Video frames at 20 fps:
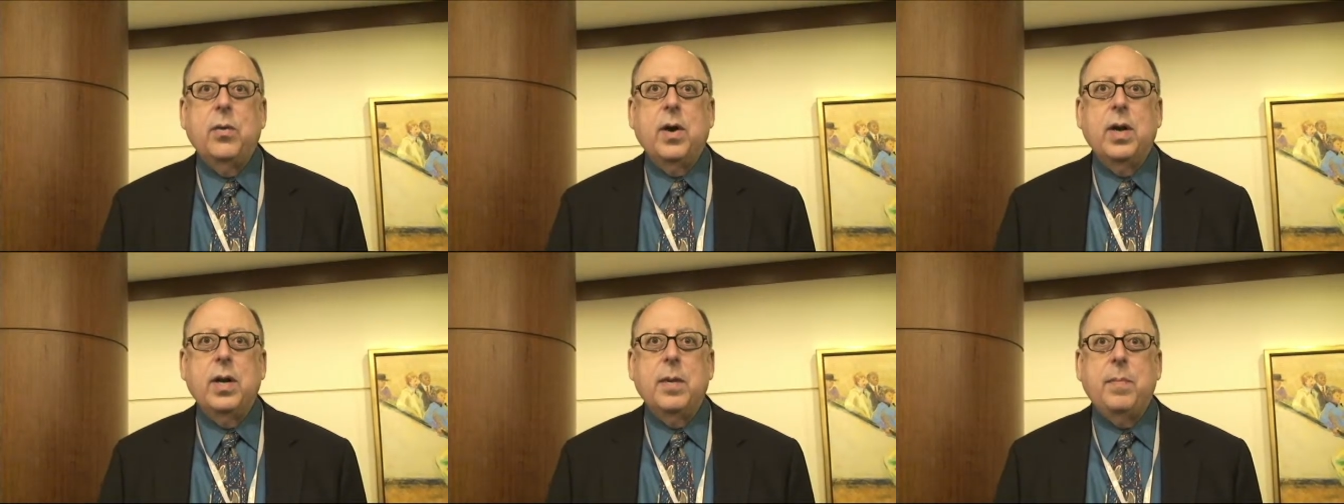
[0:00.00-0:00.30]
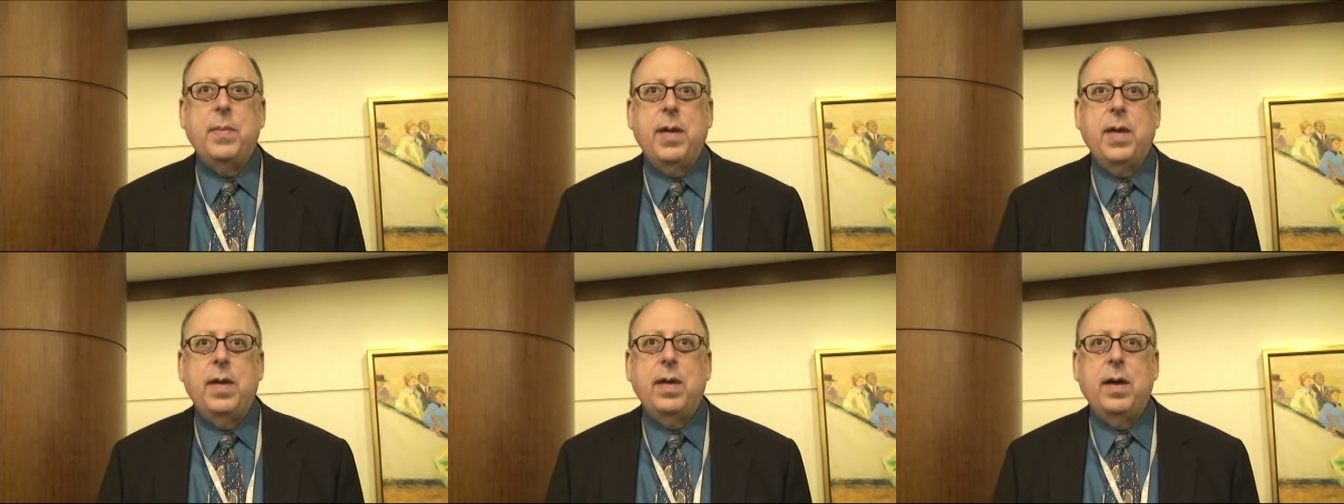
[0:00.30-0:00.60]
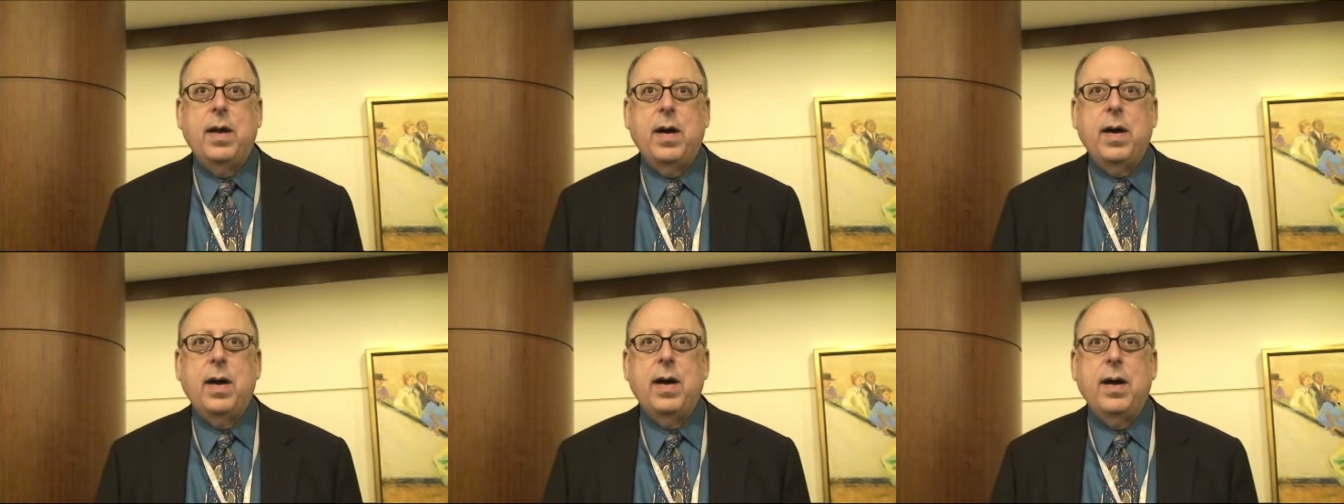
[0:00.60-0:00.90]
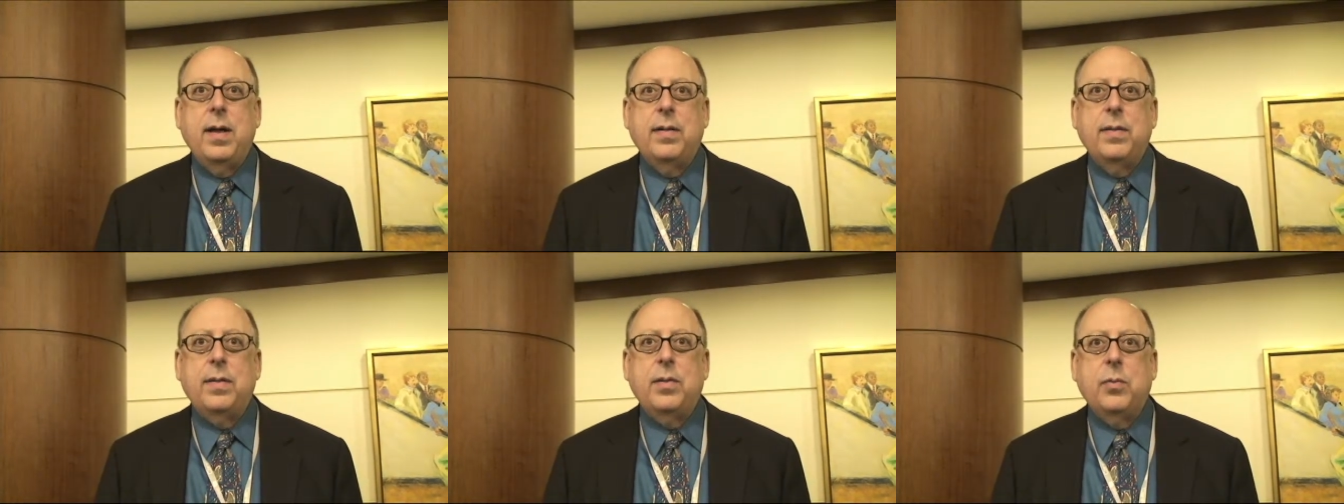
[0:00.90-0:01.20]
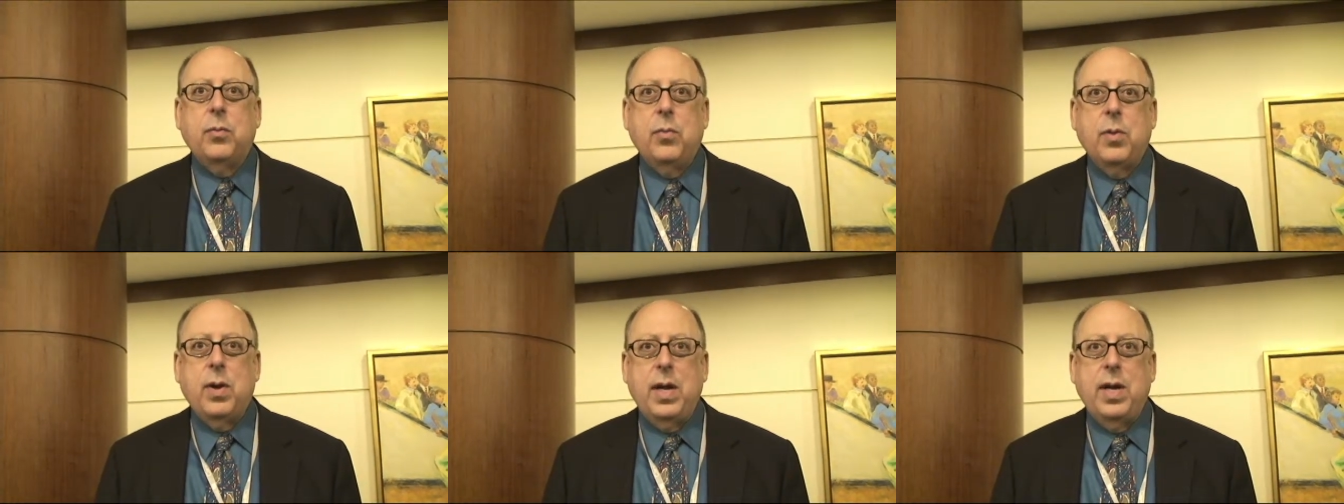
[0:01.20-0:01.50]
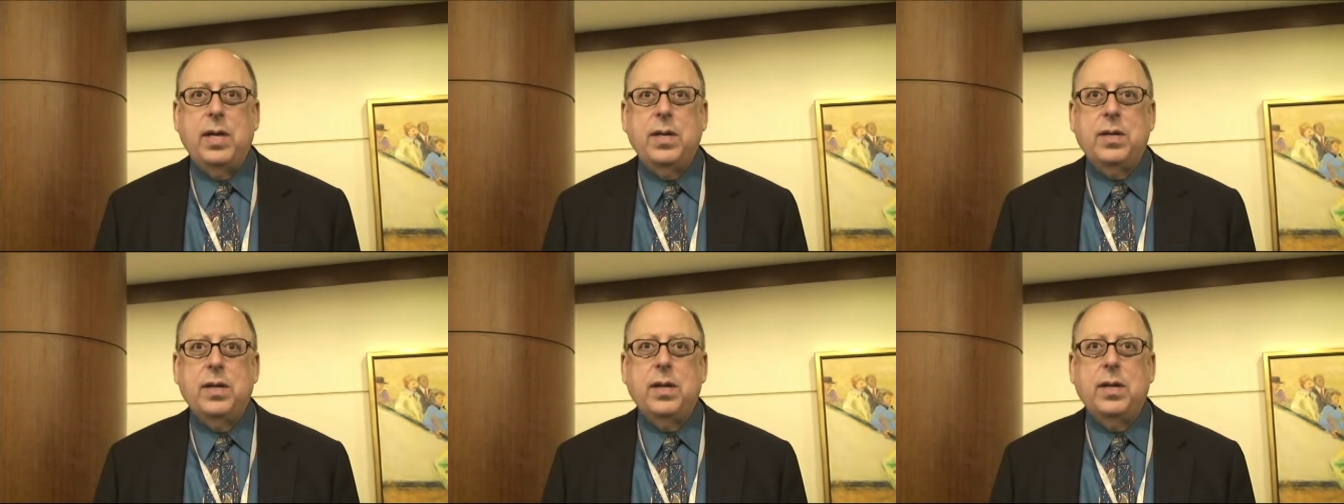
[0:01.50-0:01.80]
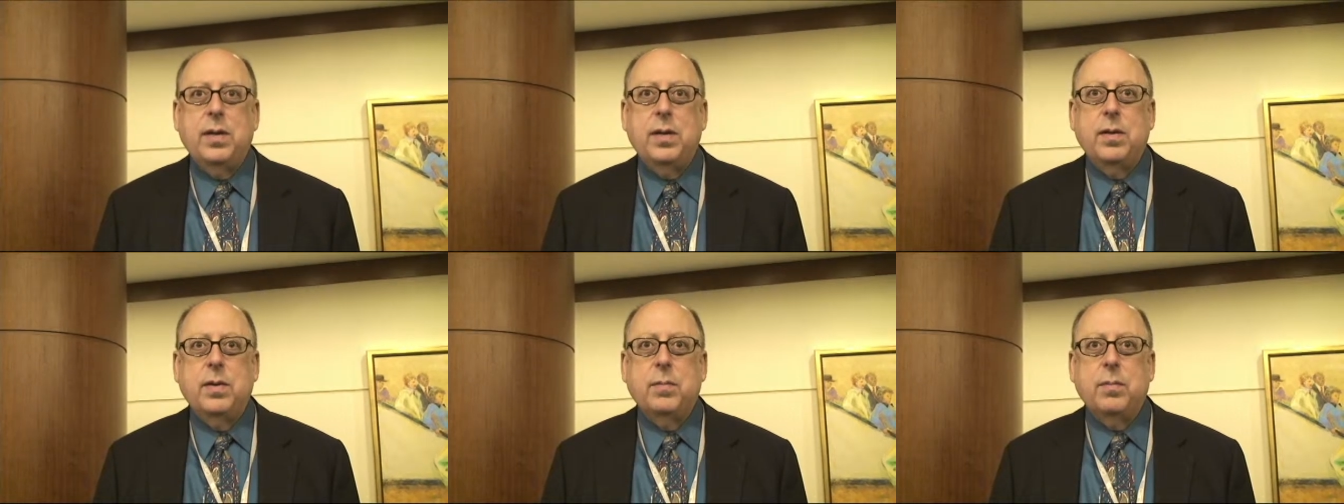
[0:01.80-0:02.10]
want to be on the
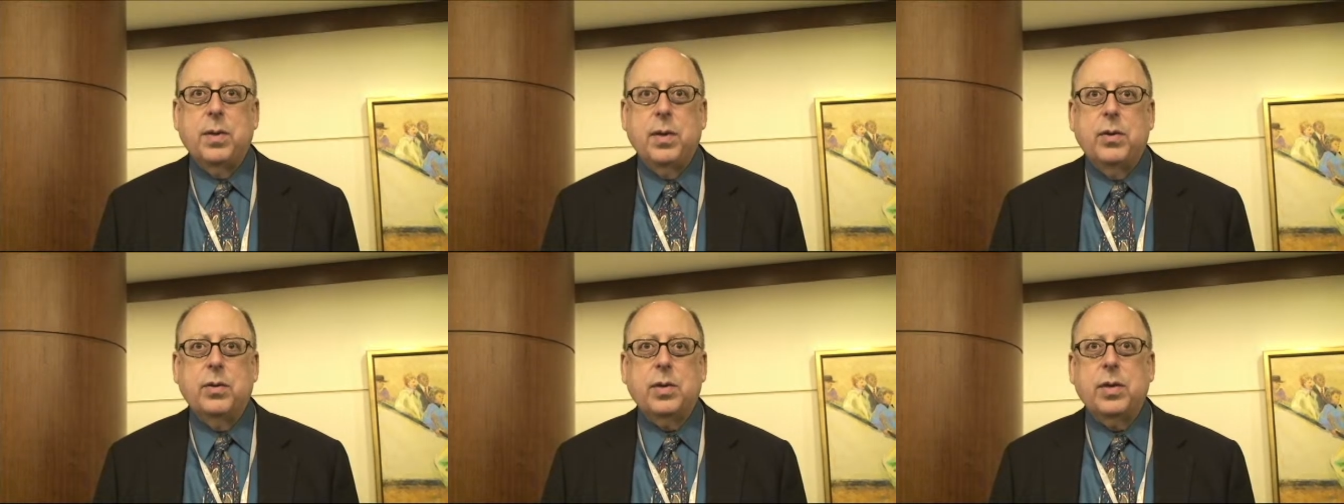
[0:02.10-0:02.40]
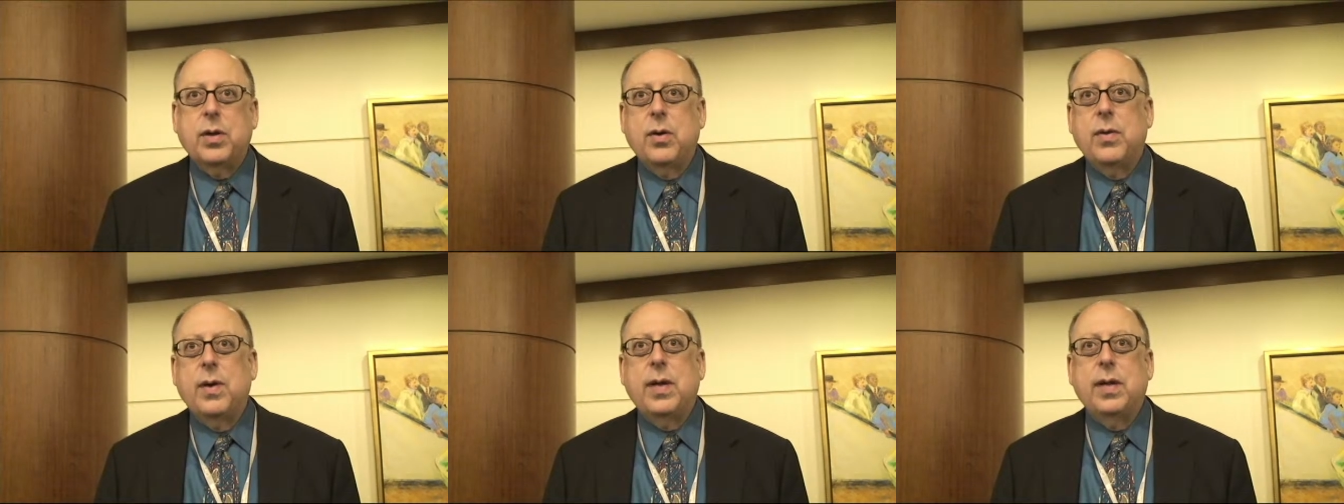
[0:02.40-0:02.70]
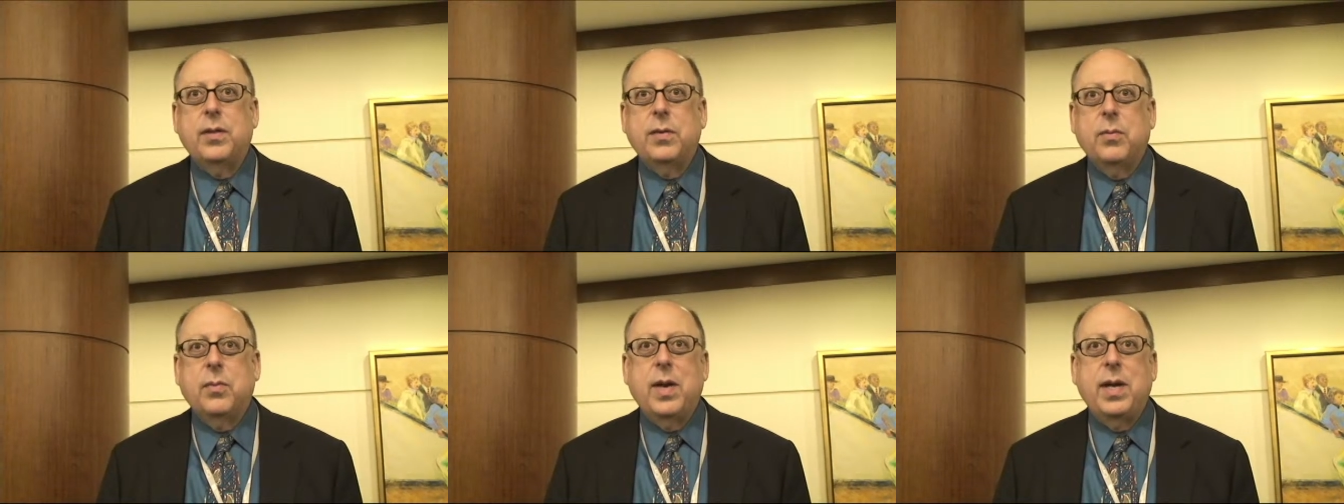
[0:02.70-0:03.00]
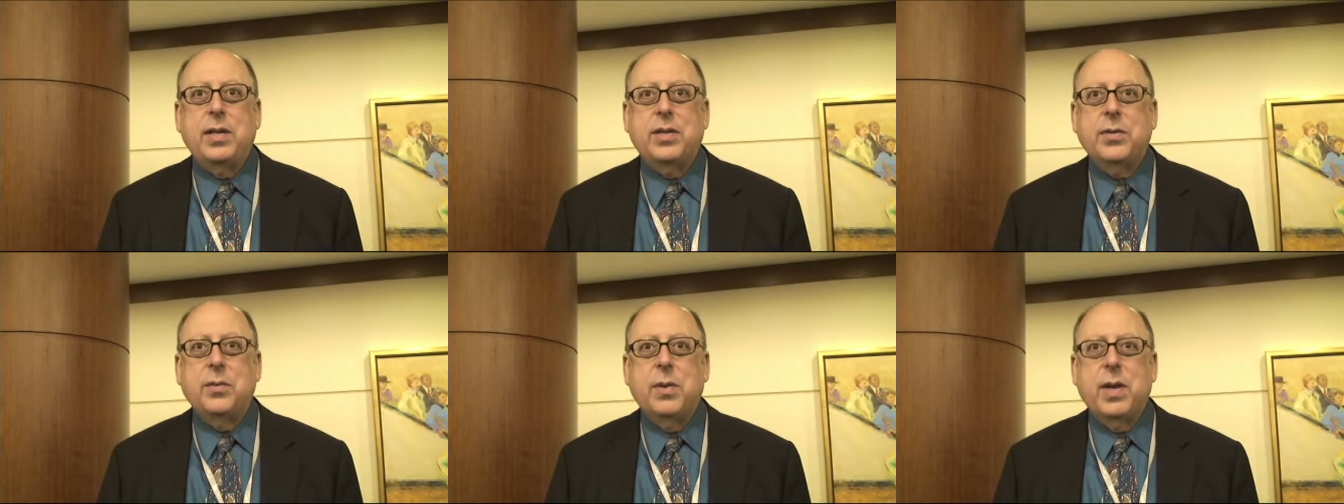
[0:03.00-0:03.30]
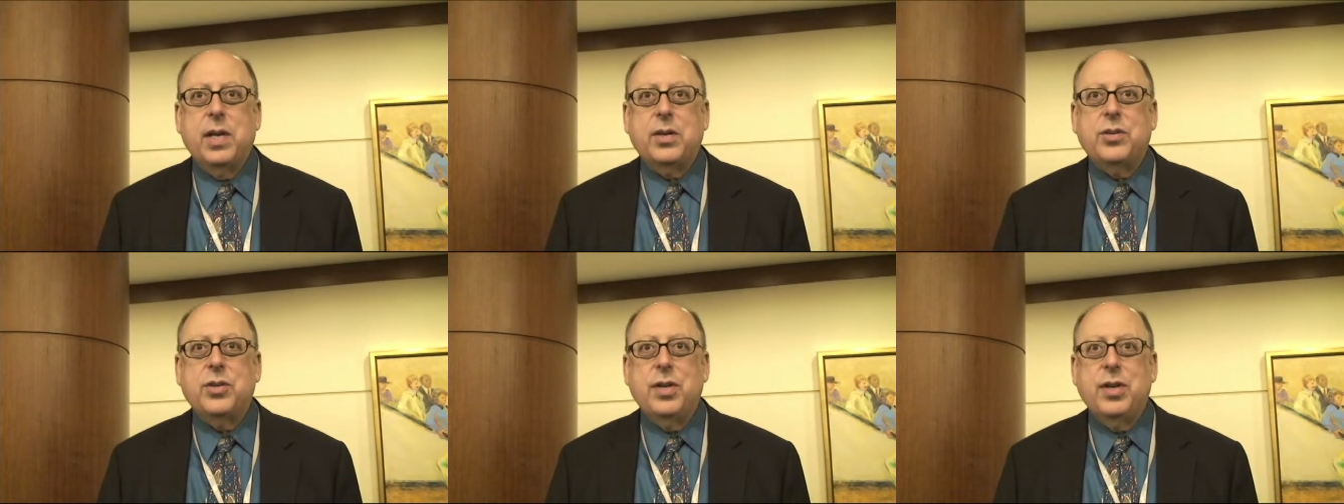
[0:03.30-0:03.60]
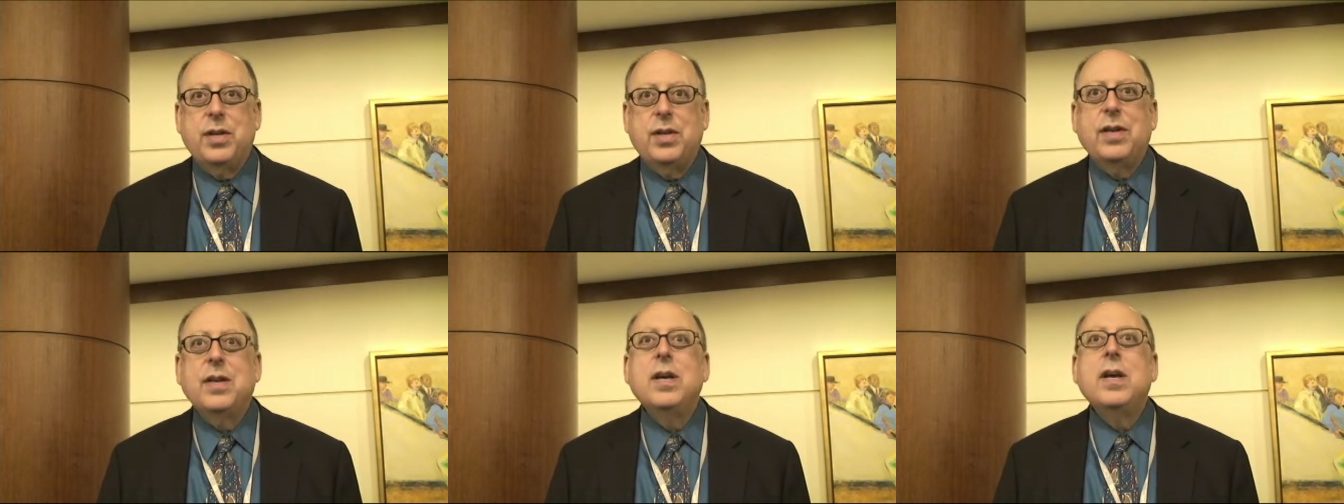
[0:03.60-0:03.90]
right boat going in the right direction,